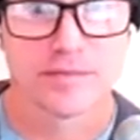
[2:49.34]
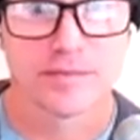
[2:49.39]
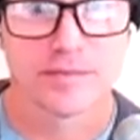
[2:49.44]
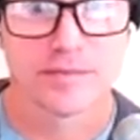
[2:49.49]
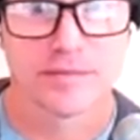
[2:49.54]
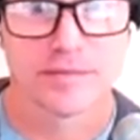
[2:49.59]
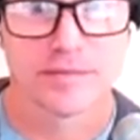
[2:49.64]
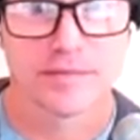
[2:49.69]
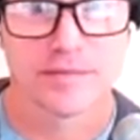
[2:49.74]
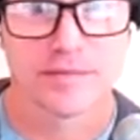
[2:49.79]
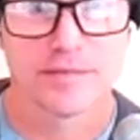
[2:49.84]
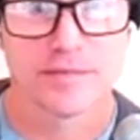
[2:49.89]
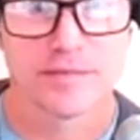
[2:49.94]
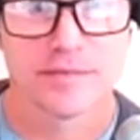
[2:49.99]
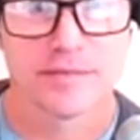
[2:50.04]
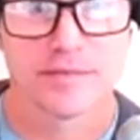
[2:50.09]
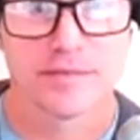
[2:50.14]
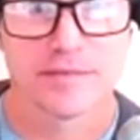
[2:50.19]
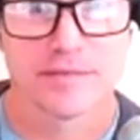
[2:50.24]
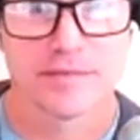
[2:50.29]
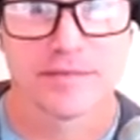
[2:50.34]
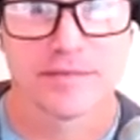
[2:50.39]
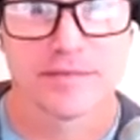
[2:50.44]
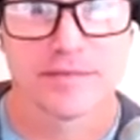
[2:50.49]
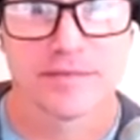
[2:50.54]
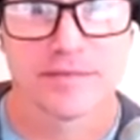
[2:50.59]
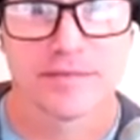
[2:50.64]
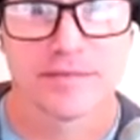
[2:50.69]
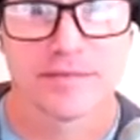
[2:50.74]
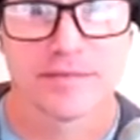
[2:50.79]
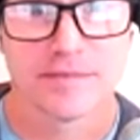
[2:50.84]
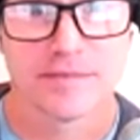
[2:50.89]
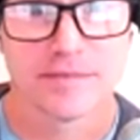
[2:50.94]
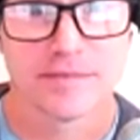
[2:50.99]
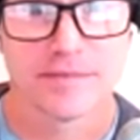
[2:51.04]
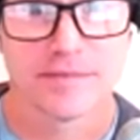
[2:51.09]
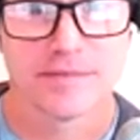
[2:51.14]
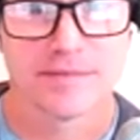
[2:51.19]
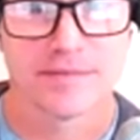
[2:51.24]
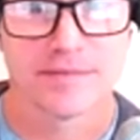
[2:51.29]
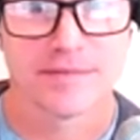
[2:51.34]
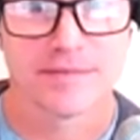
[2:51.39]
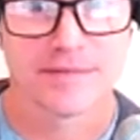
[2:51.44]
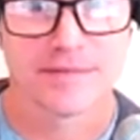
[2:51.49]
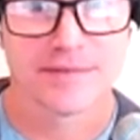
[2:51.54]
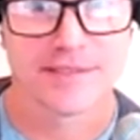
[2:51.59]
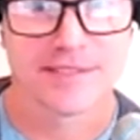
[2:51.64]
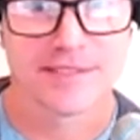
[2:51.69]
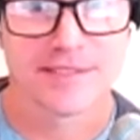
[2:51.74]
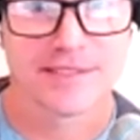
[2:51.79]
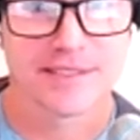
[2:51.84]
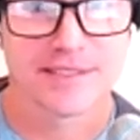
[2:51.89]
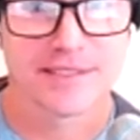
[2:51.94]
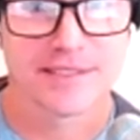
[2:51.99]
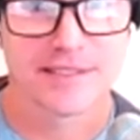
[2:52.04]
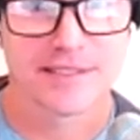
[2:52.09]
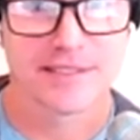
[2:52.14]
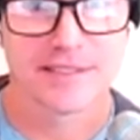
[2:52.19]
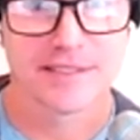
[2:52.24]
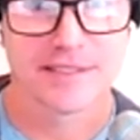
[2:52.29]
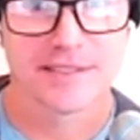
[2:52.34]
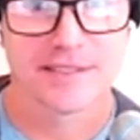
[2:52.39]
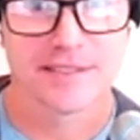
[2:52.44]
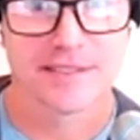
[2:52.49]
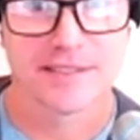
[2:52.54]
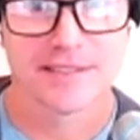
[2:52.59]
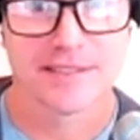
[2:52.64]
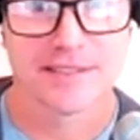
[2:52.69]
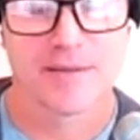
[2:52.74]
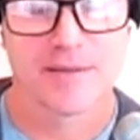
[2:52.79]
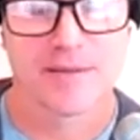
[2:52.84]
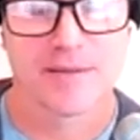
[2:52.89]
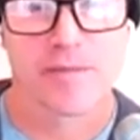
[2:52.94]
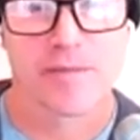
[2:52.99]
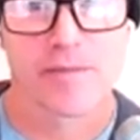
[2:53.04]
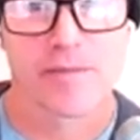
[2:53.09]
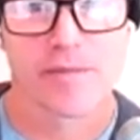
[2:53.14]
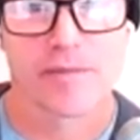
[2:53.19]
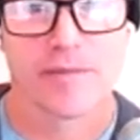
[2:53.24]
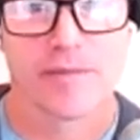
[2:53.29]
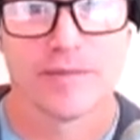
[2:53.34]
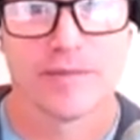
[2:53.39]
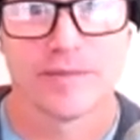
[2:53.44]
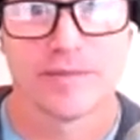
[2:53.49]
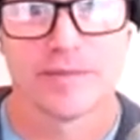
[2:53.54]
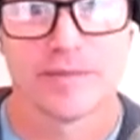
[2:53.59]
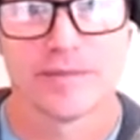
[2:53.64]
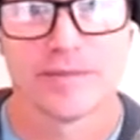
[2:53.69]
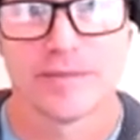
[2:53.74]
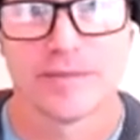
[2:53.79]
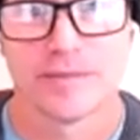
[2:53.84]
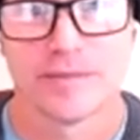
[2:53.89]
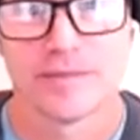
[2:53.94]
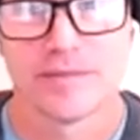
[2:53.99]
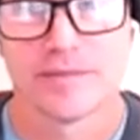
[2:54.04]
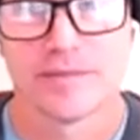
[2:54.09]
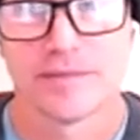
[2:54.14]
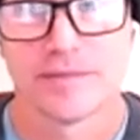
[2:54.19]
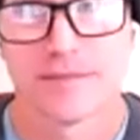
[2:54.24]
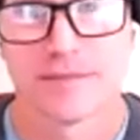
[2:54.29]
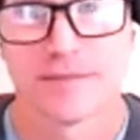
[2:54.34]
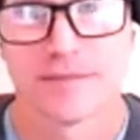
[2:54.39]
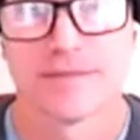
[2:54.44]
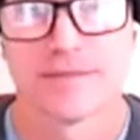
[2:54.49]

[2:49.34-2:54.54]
[no speech]